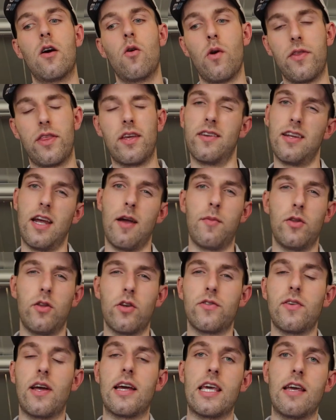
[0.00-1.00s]
what the containment
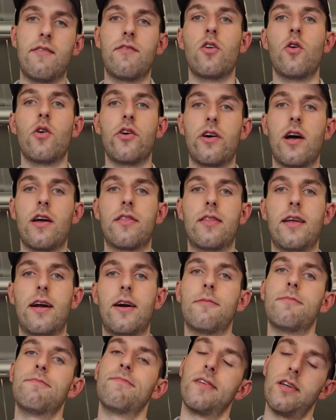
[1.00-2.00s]
looks like even though you're not
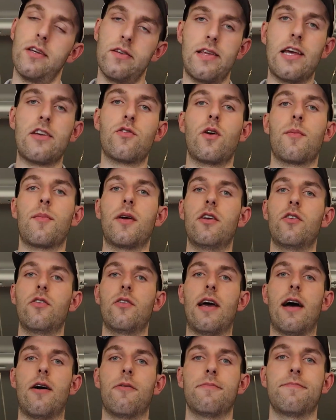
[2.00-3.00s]
there. So that's what I'm going to
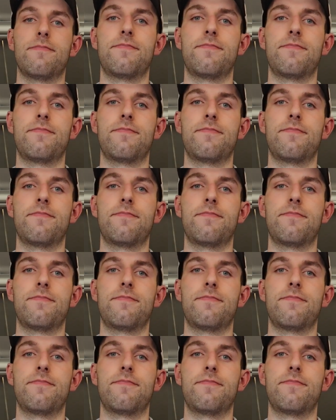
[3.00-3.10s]
do now.